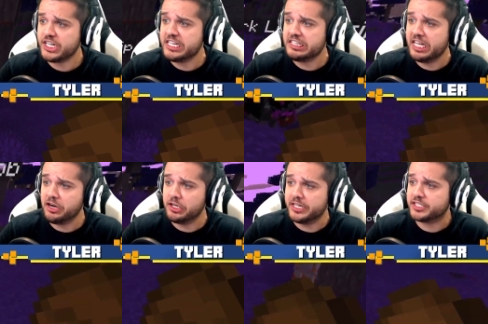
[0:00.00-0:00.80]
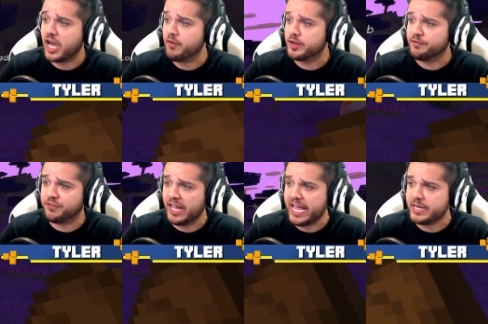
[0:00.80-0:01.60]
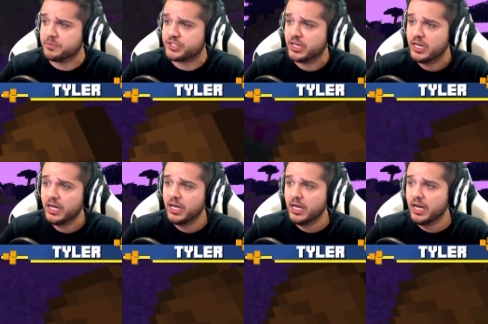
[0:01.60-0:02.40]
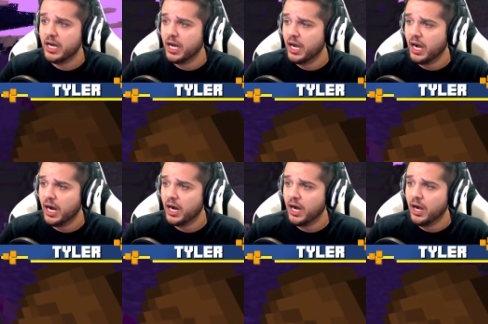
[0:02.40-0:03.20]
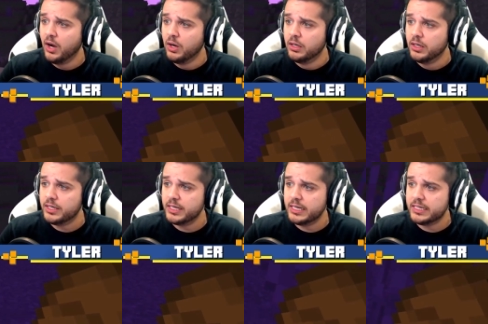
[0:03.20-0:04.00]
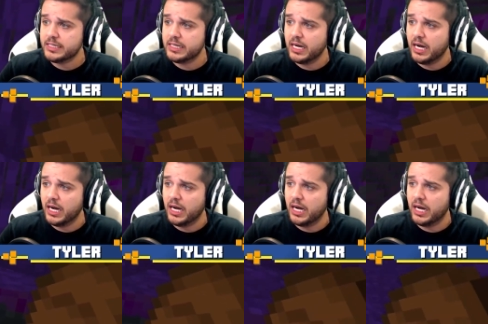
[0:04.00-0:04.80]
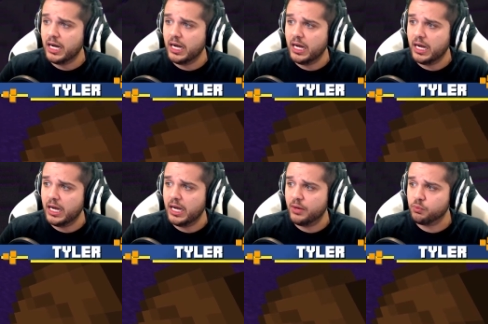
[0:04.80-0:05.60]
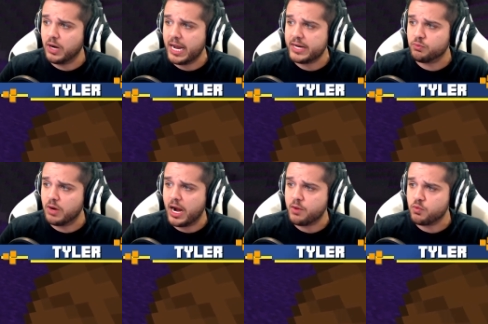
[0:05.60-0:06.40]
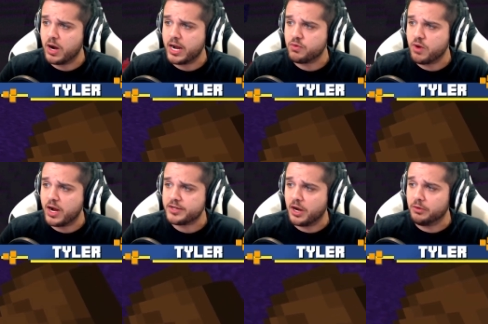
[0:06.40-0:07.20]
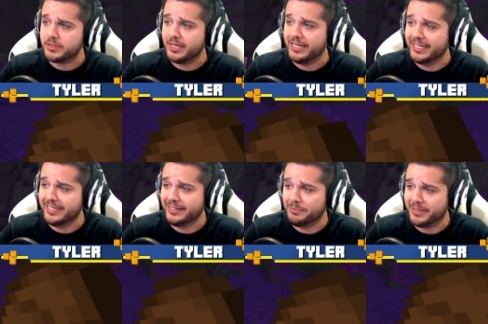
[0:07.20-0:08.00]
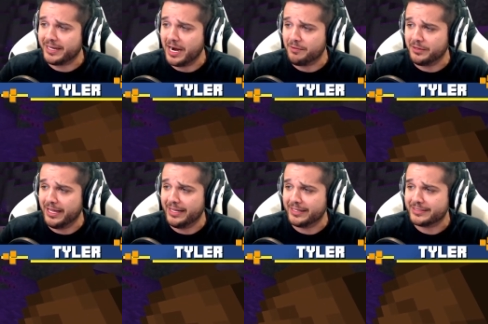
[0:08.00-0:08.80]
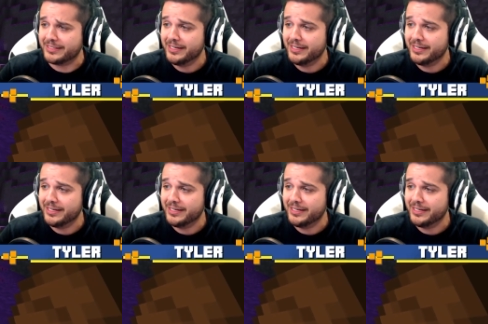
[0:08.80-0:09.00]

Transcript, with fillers: It Ooh, literally is covered in flames. It spits fire. Oh, watch out, you guys. Uh, right, right, right, right. Don't be careful, Alex.